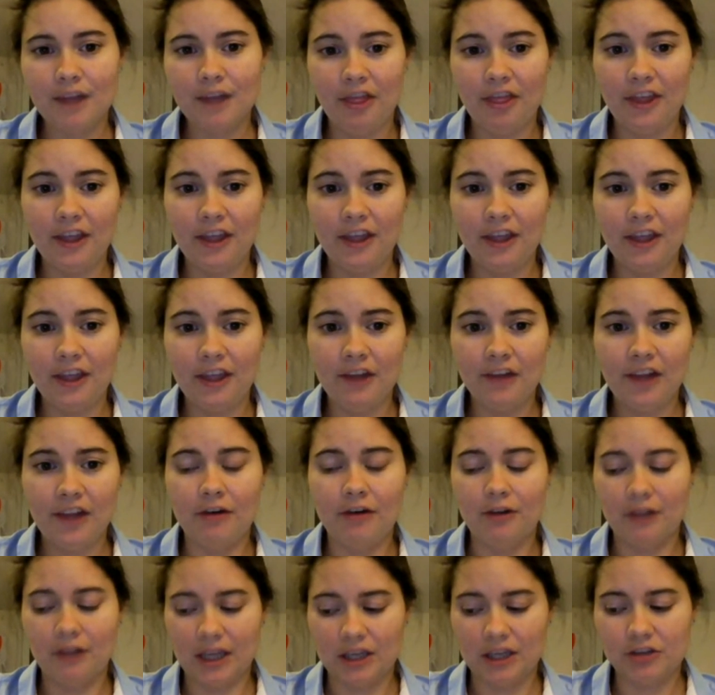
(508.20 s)
things like
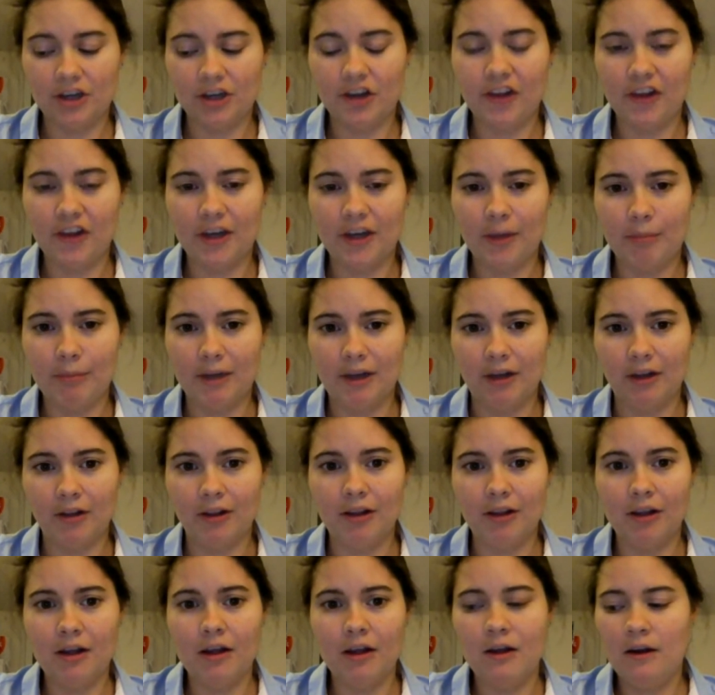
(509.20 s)
your electricity
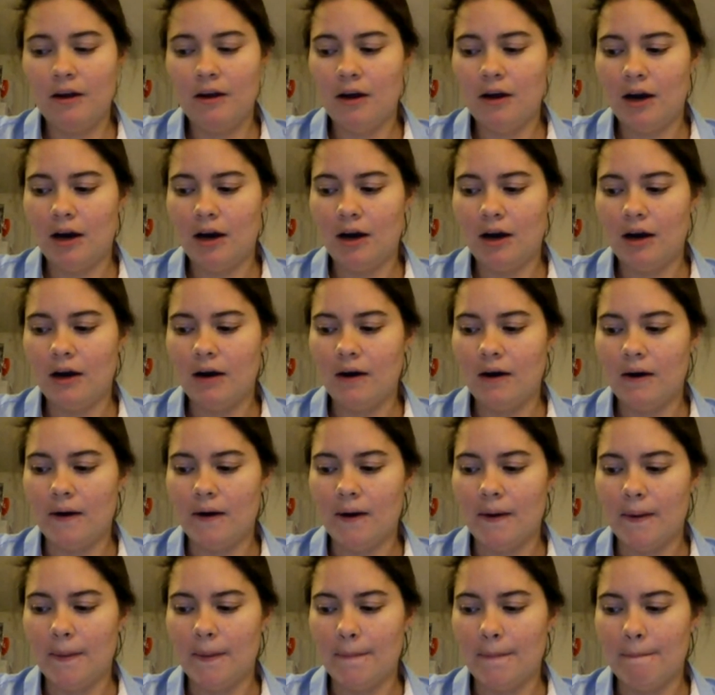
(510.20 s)
bill,
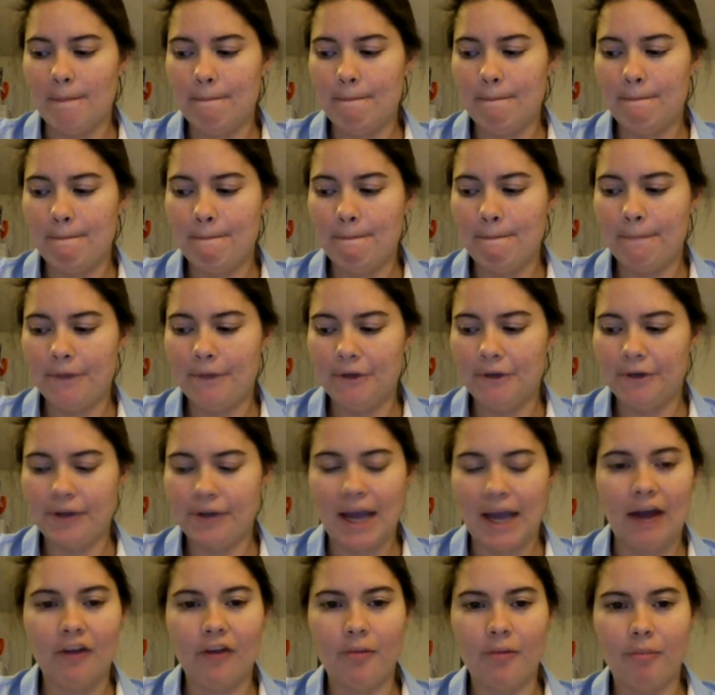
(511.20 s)
your
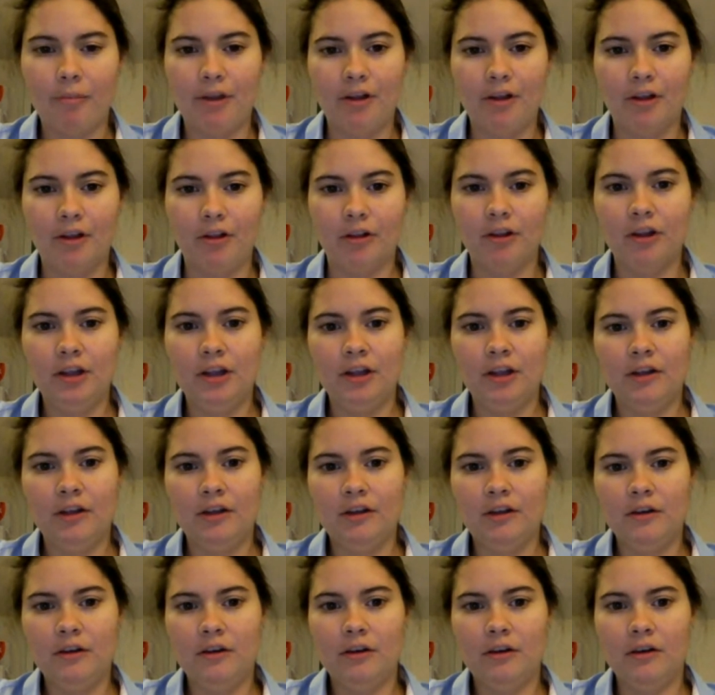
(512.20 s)
gas bill,
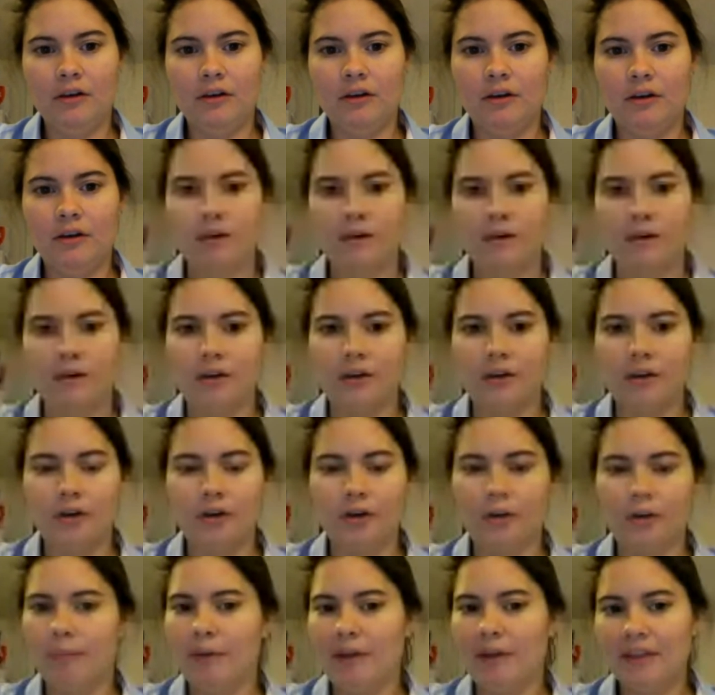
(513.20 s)

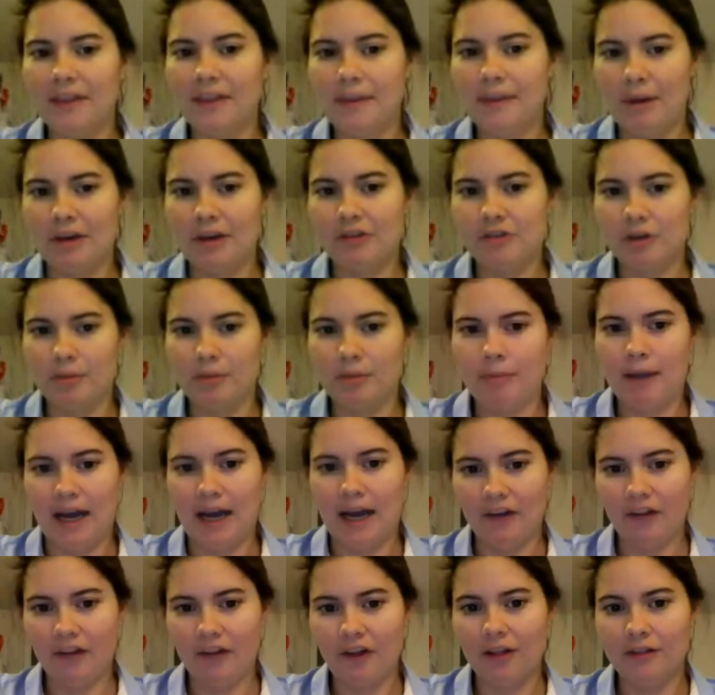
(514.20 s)
your monthly Metro
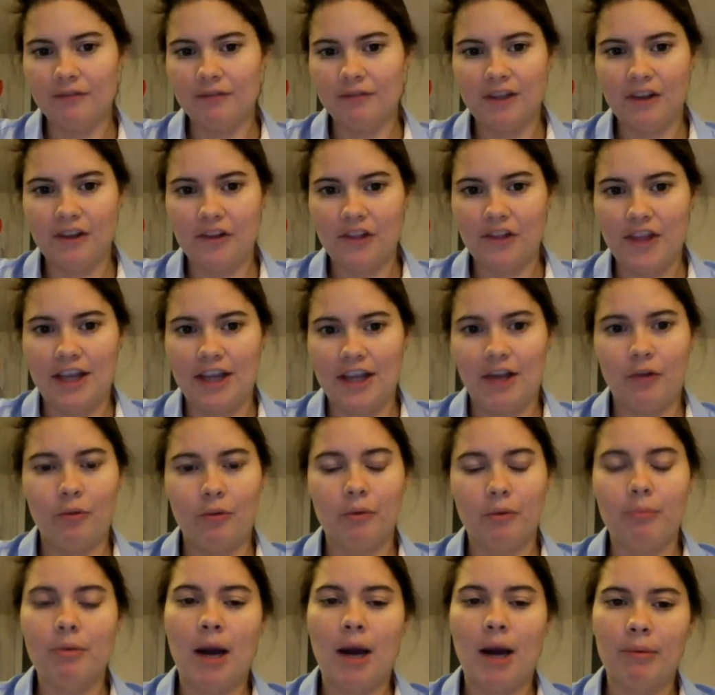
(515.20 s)
Pass, all of these things
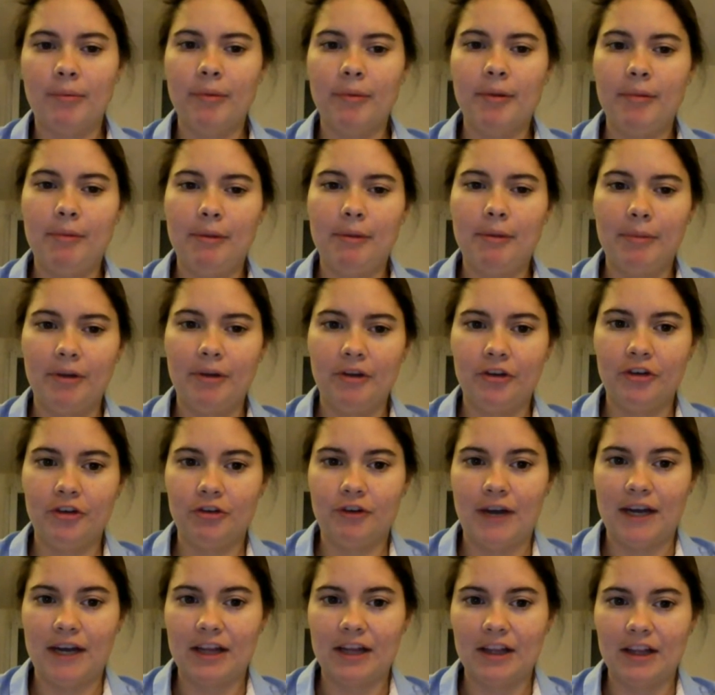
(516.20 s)
will probably be billed
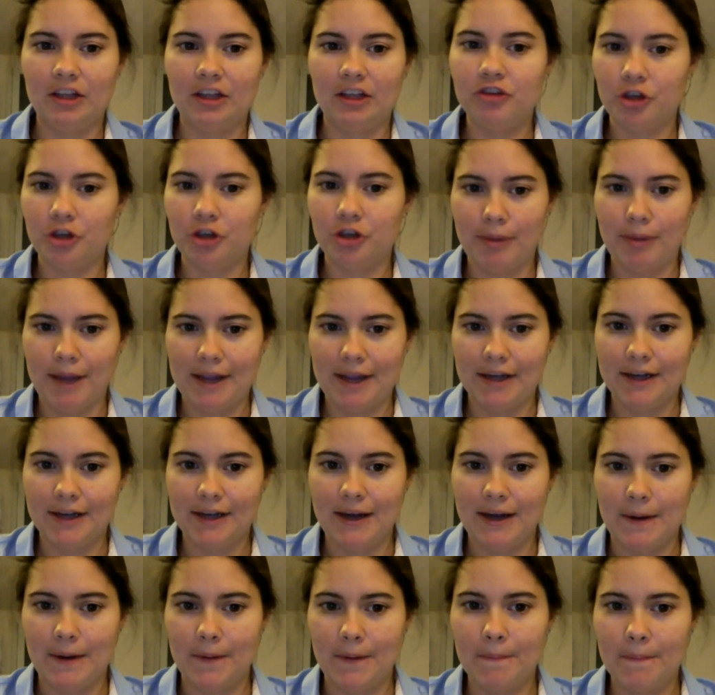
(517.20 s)
directly to your bank
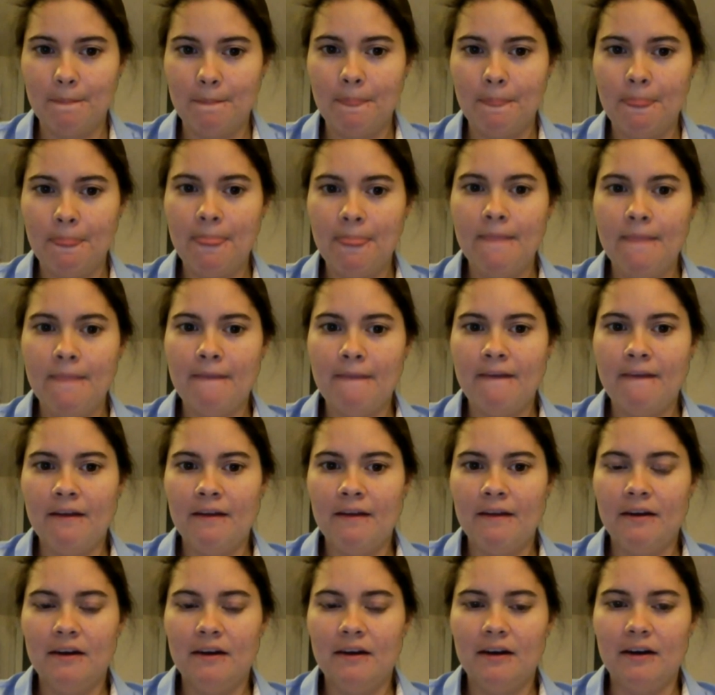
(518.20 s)
account.
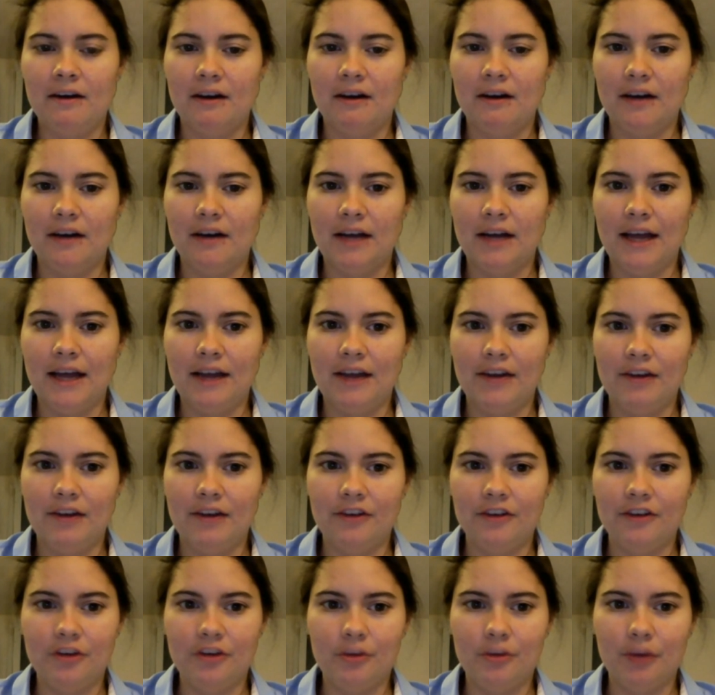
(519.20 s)
And
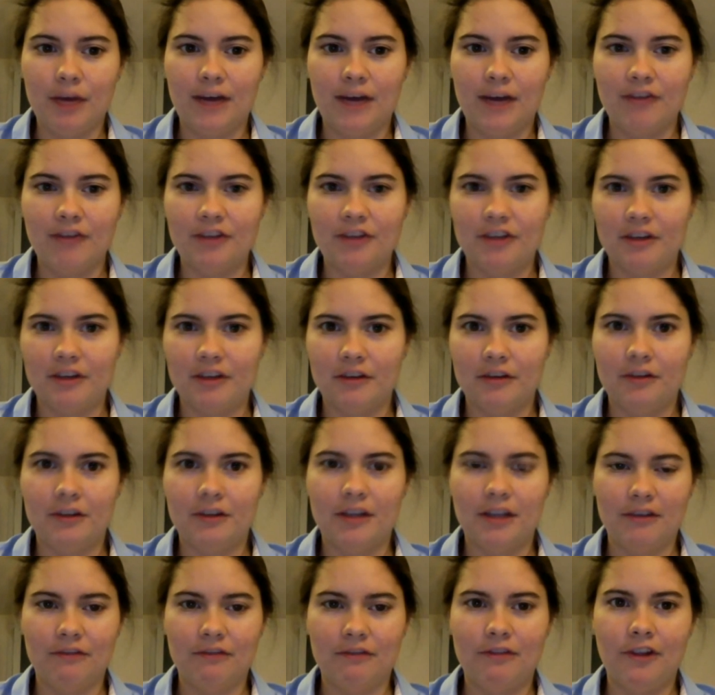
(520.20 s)
you will have to
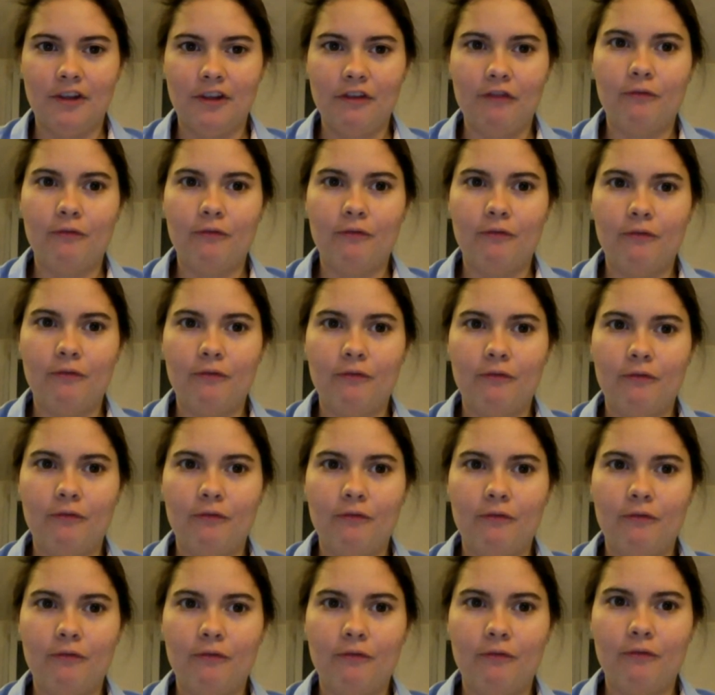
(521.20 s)
give a
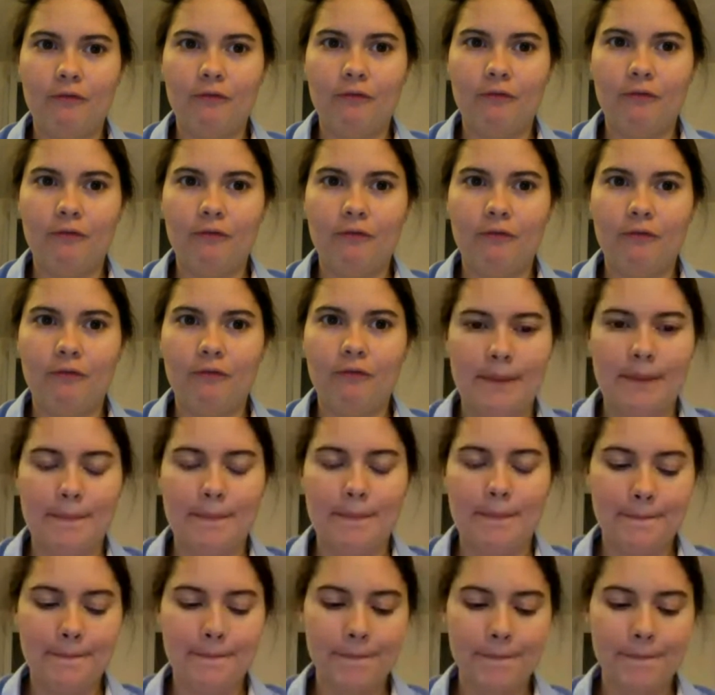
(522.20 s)
copy of this form to them.